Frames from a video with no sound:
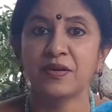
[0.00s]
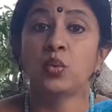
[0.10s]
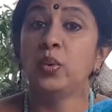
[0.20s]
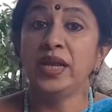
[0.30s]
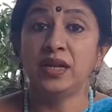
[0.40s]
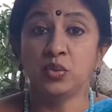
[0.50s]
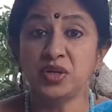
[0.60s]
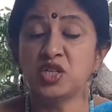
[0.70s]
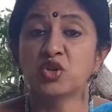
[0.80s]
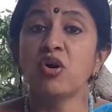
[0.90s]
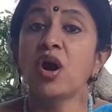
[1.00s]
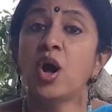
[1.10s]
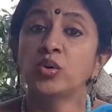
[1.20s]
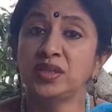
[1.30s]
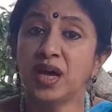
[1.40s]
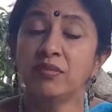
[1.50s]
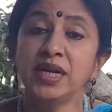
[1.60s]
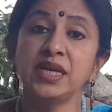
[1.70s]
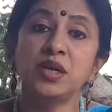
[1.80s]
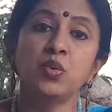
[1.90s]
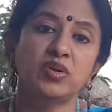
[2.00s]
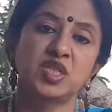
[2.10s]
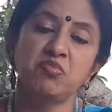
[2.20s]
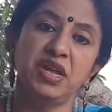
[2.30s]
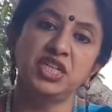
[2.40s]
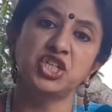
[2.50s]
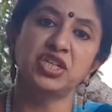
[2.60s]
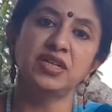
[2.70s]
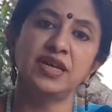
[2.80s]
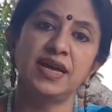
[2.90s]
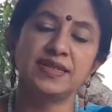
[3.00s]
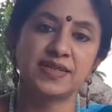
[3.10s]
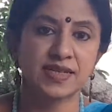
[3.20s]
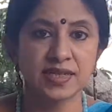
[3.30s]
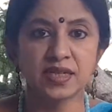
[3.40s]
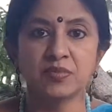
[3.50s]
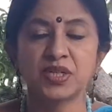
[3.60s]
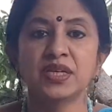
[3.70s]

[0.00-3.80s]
Well, we saw how Damili was mentioned as a script